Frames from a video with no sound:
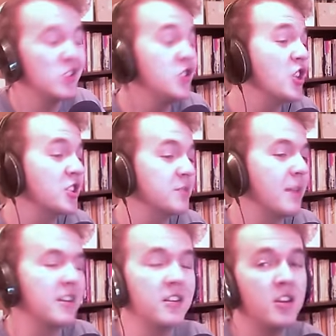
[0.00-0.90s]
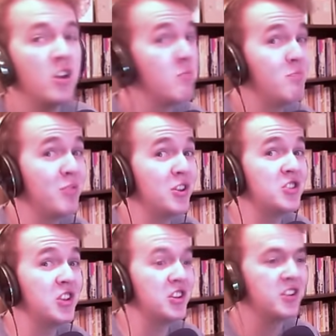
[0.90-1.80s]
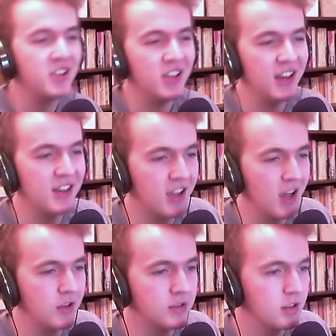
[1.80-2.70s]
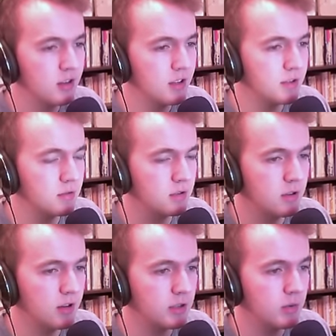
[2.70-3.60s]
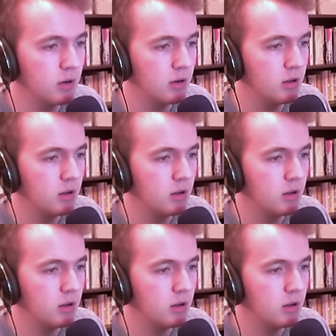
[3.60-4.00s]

it just made it, but it did, and it counts. Let's go on to the next one.